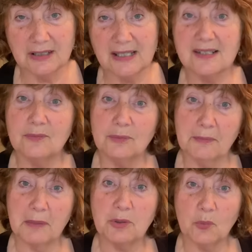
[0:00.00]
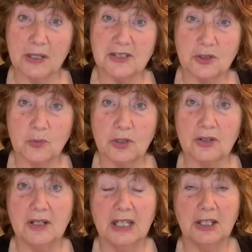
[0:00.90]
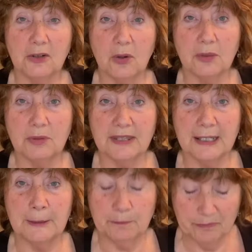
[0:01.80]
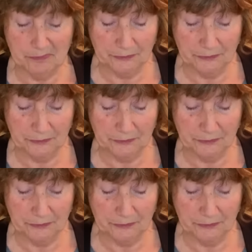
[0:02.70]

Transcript: Because remember, winter, we're going within,